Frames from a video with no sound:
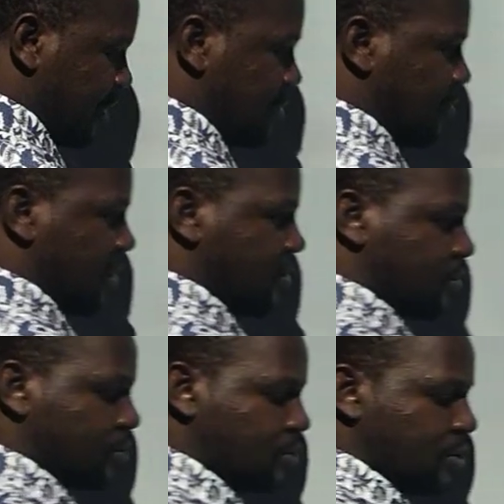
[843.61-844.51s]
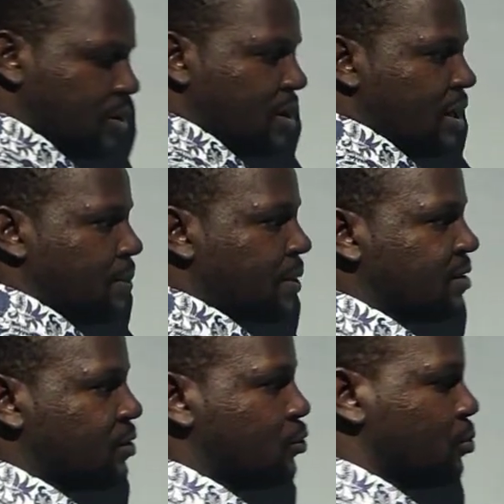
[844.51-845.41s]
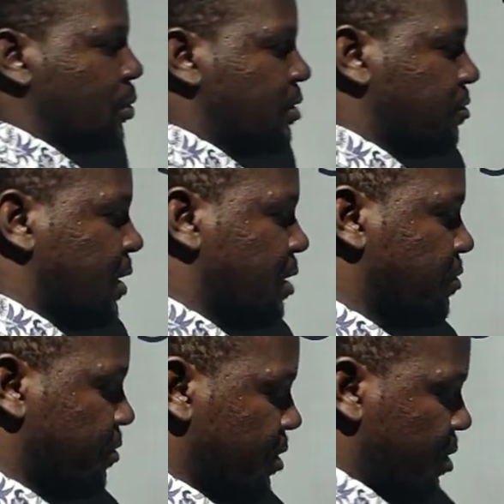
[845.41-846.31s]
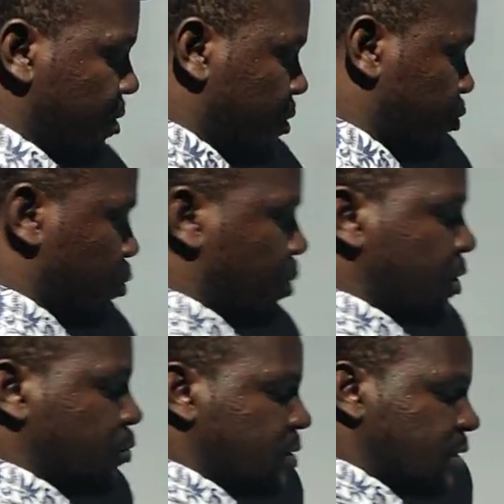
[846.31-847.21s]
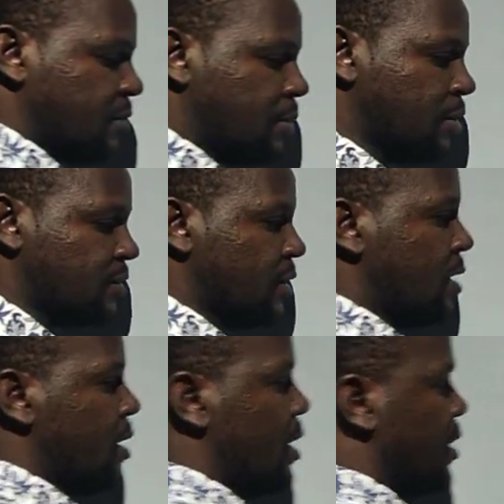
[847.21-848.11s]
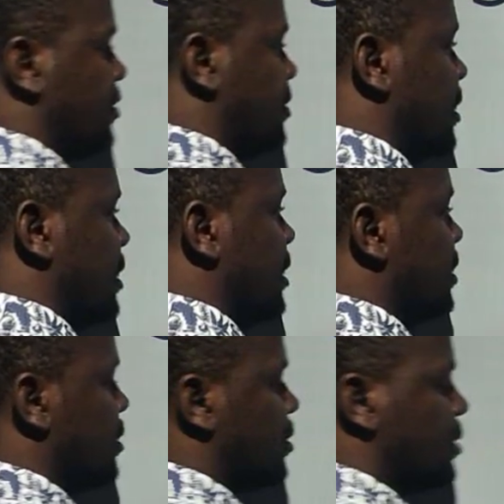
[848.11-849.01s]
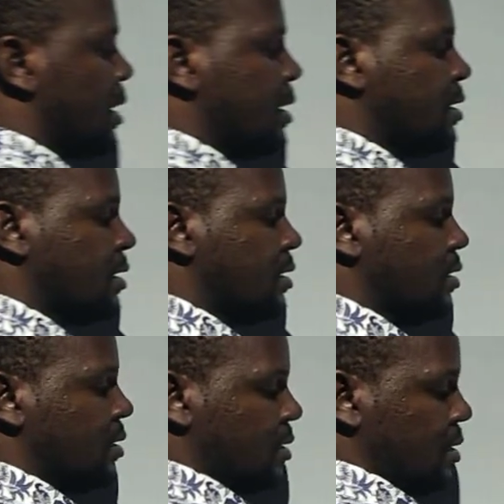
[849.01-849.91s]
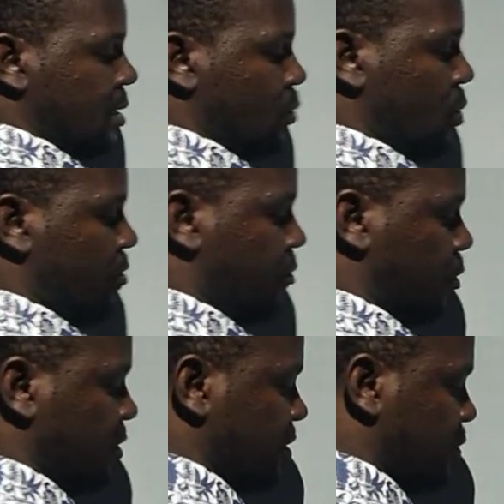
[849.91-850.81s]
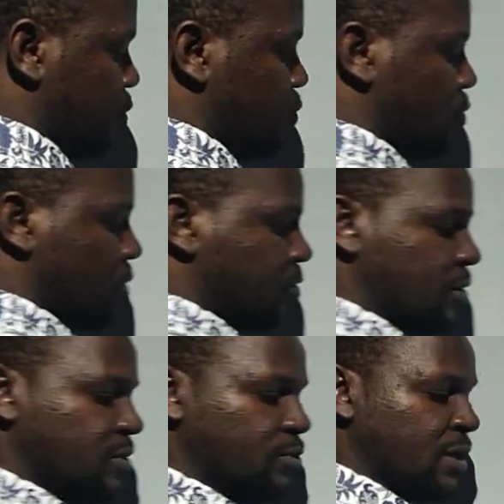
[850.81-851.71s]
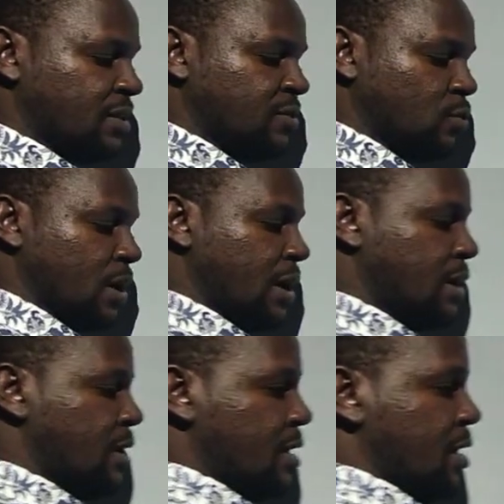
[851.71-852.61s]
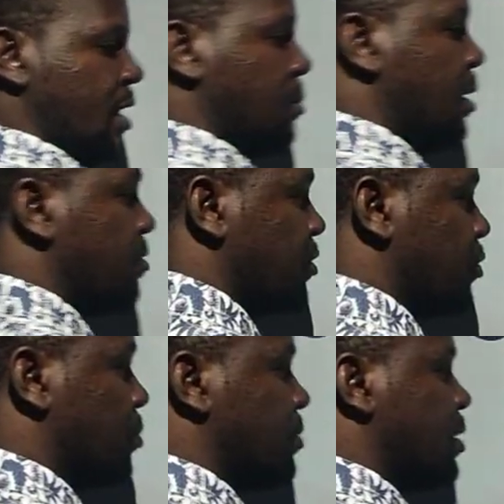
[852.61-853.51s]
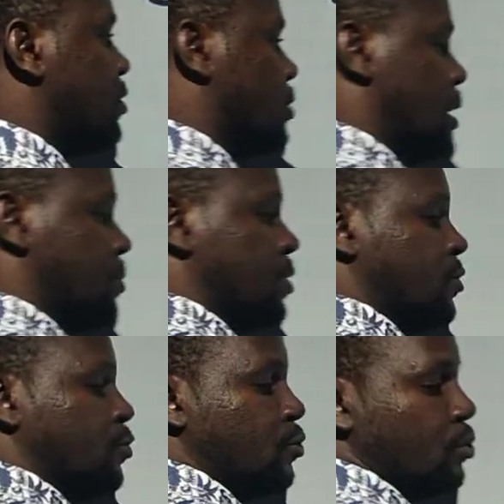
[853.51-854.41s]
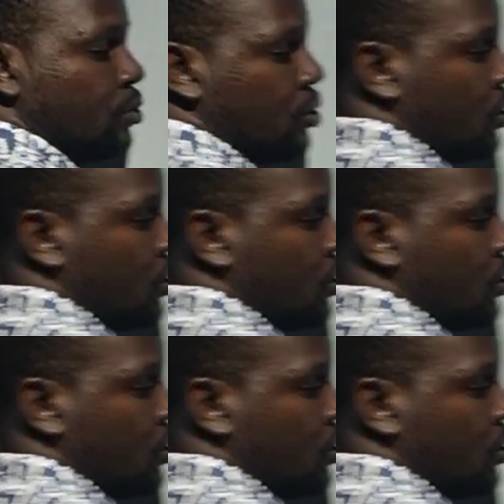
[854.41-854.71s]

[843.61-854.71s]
5 over 2, I'm getting 2.5 or 2 point whatever. But let's see again, directly 142, not 42, that is why I'm having something. So let me just do